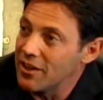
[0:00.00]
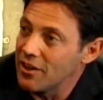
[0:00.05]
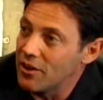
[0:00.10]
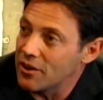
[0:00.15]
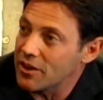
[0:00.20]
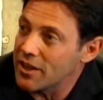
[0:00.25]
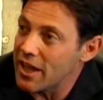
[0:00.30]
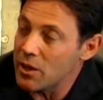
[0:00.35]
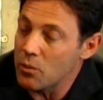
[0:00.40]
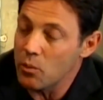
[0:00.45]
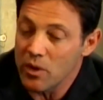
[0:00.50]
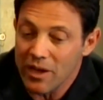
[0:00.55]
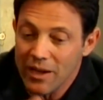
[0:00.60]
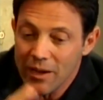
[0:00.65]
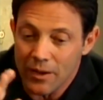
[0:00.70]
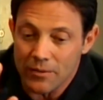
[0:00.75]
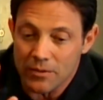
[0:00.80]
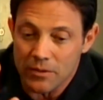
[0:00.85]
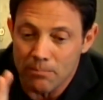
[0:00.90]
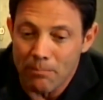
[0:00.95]
Okay?
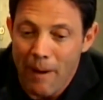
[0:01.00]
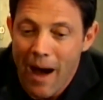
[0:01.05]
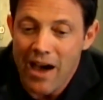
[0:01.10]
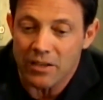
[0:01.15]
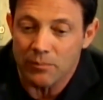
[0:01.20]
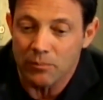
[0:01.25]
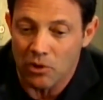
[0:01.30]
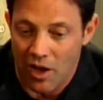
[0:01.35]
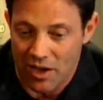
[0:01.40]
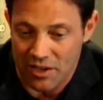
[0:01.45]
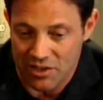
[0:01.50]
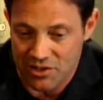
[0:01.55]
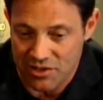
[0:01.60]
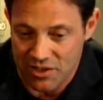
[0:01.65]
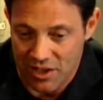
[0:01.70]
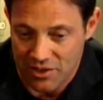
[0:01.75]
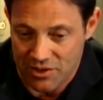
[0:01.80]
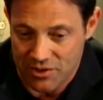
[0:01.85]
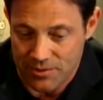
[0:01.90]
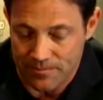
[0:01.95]
The bottom line is
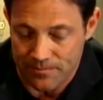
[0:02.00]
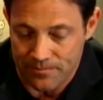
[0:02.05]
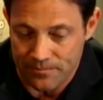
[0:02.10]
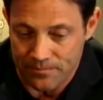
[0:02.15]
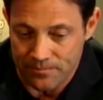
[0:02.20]
this